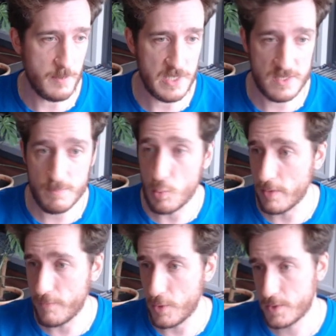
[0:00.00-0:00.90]
a smoother
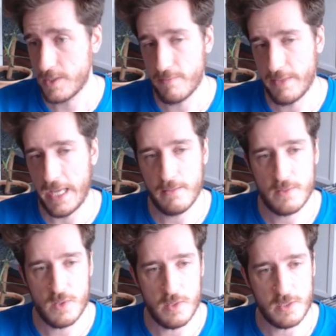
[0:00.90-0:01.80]
version of that.
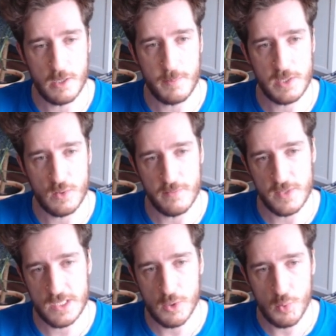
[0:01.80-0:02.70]
So there's going to be sort of a
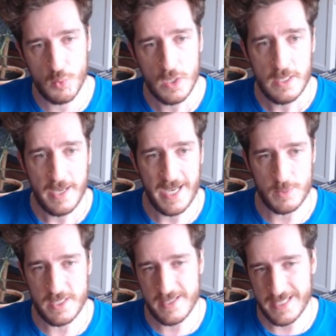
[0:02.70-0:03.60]
slew as we
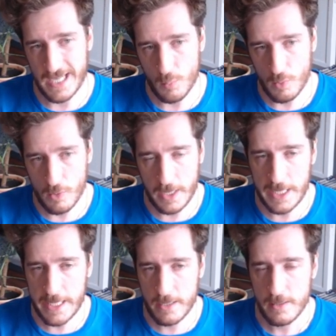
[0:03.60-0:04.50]
start walking
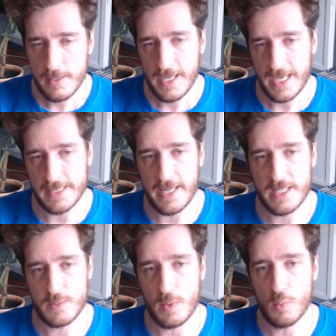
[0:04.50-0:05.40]
in, and then
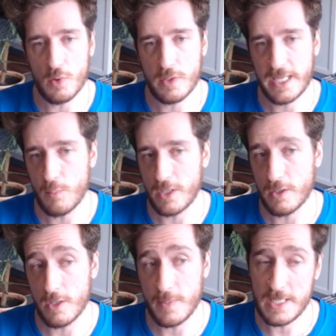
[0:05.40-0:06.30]
as we walk in, we're going
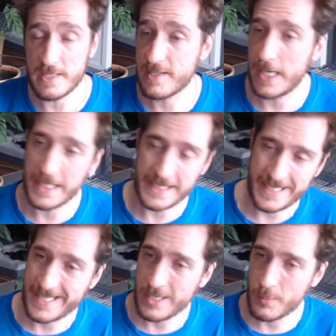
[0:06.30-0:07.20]
to be entirely
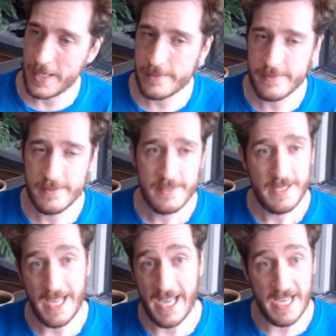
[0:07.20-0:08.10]
attenuated
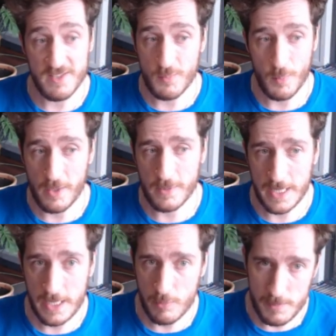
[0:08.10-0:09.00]
and we're not going to
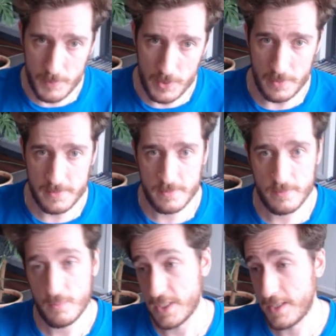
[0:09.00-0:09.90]
hear any birds,
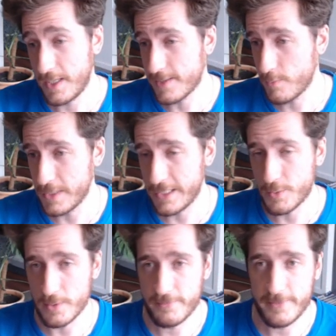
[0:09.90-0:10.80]
which I think is a really
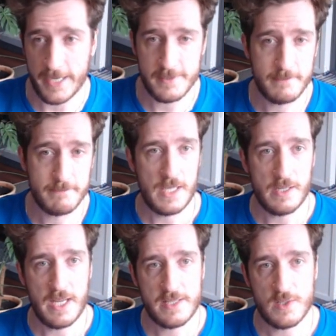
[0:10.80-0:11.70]
cool effect. Our
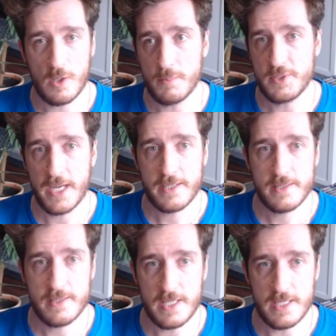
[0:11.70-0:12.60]
next
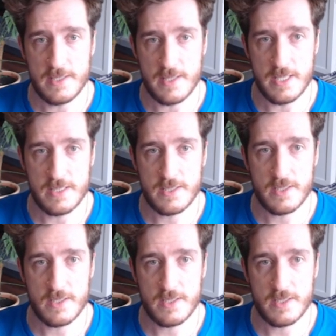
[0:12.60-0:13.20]
object is this